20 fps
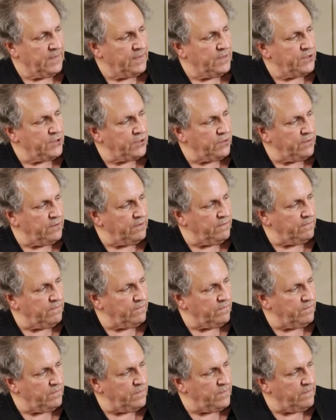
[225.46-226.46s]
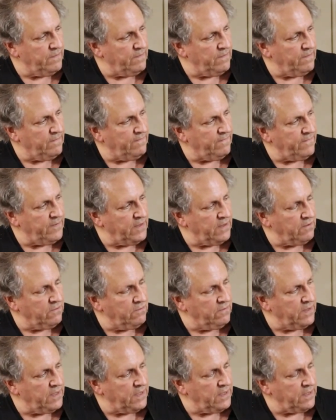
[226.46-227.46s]
So you're
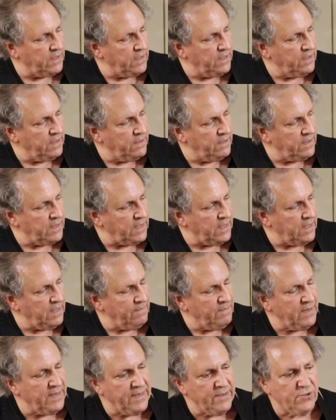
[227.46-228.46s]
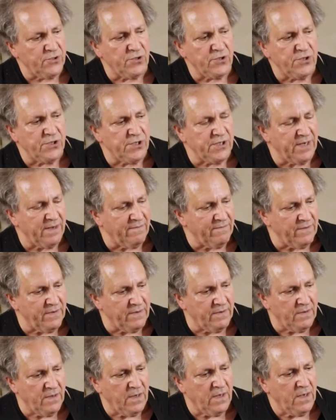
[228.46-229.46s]
fingering in an A major
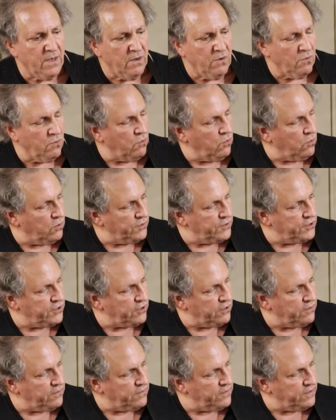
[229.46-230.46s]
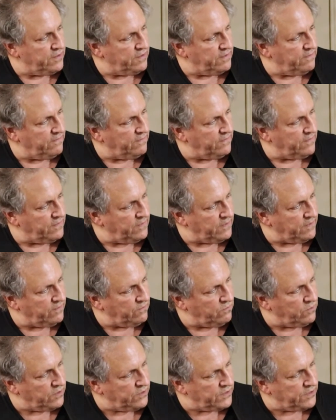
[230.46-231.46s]
7 alternative. In other
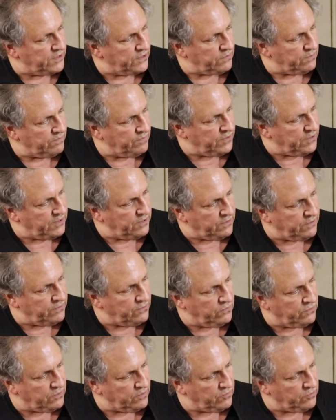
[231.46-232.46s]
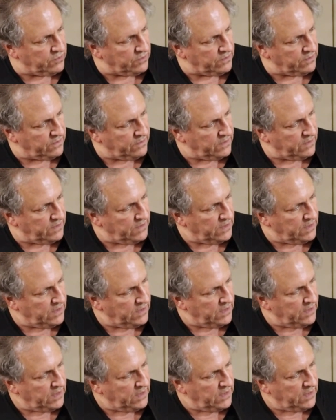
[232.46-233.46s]
words, this would be your normal
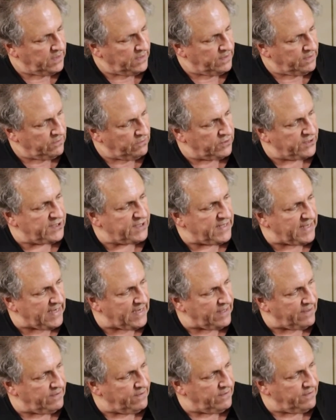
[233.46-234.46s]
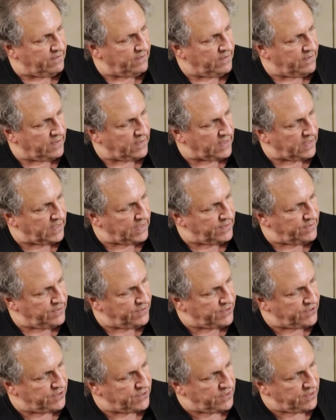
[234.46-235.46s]
or standard, and
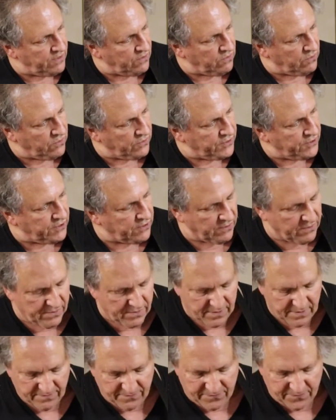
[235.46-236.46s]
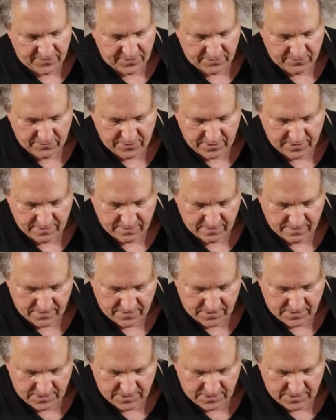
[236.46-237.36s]
this is the alternative fingering. And